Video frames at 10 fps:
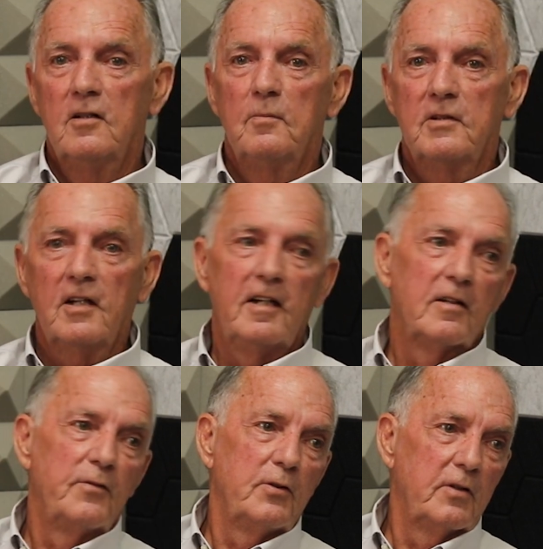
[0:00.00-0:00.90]
But they
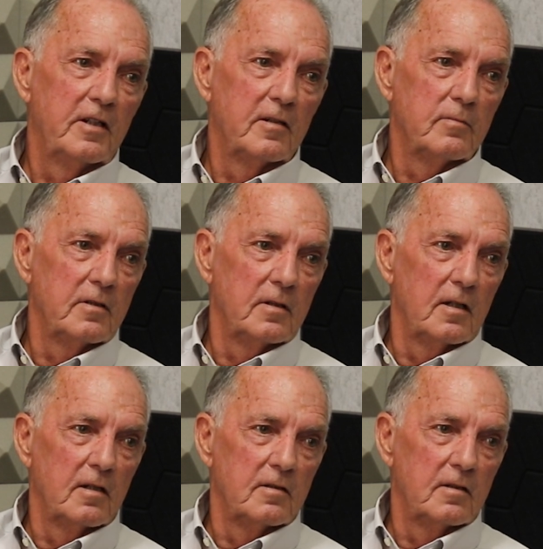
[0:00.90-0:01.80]
interviewed him,
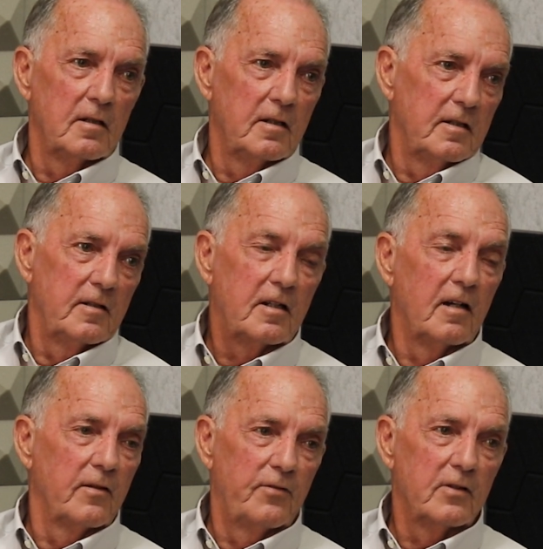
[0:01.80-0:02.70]
and they
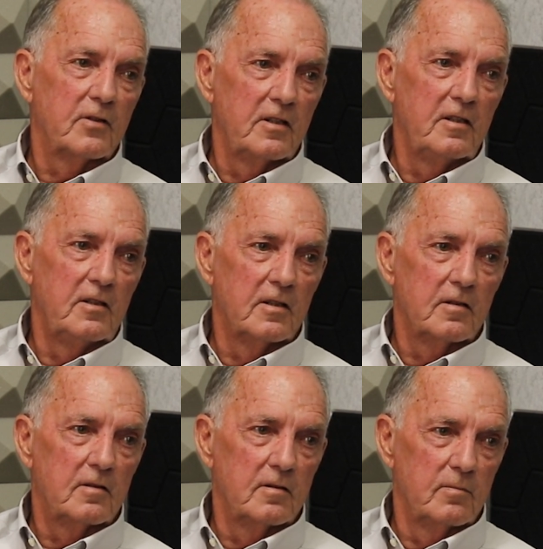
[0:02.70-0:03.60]
kind of felt that he did
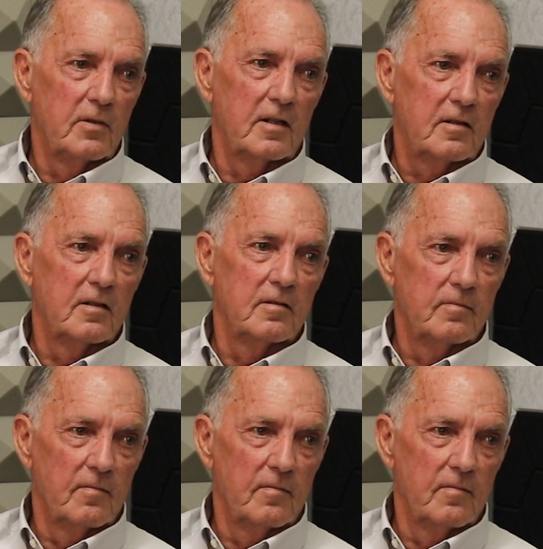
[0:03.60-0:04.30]
it back then.